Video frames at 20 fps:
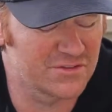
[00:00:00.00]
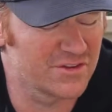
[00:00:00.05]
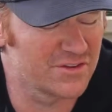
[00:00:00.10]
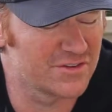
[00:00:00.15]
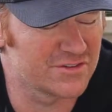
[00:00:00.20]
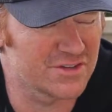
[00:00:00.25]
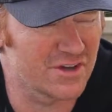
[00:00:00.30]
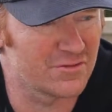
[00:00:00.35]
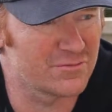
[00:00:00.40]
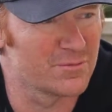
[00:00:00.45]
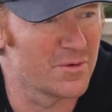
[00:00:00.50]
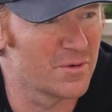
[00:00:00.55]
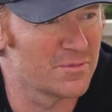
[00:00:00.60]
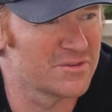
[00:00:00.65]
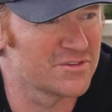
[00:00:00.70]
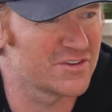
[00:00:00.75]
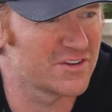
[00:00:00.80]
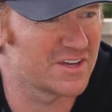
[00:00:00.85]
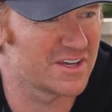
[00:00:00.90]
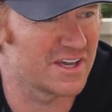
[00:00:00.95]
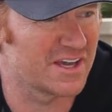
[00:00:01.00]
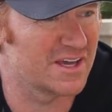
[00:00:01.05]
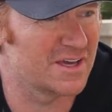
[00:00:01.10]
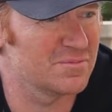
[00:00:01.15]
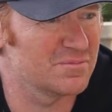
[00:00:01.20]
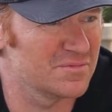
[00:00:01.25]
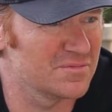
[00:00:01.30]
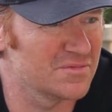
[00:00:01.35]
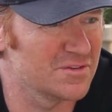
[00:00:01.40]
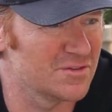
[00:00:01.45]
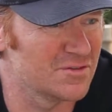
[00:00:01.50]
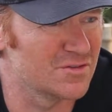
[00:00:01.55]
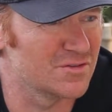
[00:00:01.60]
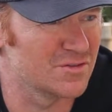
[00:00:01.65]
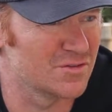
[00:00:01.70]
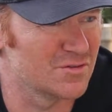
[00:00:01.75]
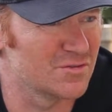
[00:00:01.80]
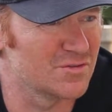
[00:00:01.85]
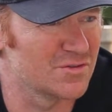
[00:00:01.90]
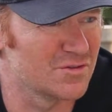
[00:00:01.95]
to the tough moments in a game,
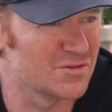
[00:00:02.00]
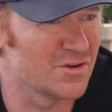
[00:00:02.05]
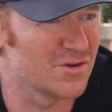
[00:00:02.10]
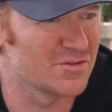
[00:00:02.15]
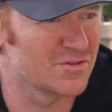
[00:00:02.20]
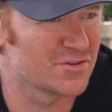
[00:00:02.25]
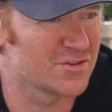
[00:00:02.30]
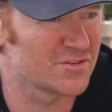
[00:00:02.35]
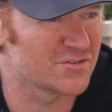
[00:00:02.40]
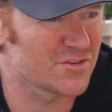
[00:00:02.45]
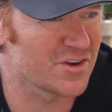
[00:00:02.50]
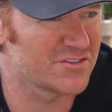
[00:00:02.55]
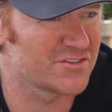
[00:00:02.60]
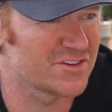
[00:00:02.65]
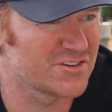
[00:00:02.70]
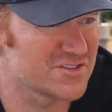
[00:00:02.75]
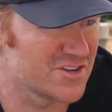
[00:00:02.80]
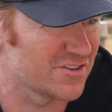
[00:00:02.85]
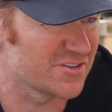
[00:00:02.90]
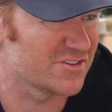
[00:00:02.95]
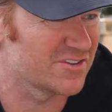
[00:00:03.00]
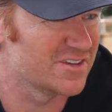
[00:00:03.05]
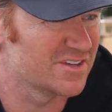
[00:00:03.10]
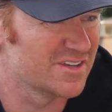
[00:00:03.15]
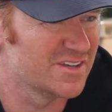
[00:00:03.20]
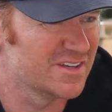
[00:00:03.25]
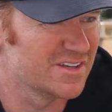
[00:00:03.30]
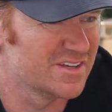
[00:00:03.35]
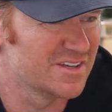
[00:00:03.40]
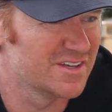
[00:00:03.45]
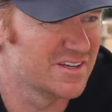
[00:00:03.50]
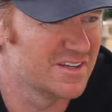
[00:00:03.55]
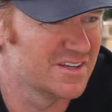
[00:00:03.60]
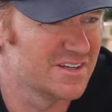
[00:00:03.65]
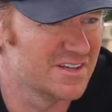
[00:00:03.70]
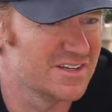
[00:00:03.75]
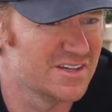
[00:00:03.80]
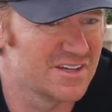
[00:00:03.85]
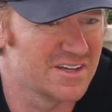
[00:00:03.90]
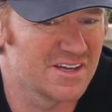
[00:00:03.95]
you know you can trust each other.
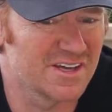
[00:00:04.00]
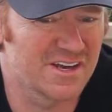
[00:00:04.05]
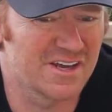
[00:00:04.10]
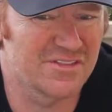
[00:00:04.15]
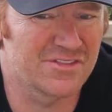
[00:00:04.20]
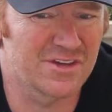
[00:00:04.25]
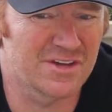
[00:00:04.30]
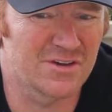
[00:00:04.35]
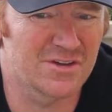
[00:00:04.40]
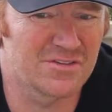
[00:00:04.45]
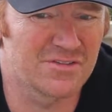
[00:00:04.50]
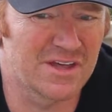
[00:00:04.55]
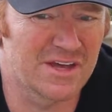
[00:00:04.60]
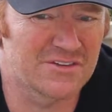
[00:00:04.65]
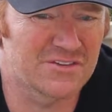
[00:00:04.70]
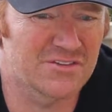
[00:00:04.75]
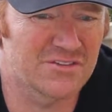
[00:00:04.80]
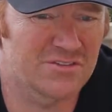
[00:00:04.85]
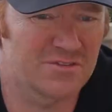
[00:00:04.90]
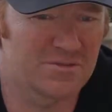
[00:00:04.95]
And I think that's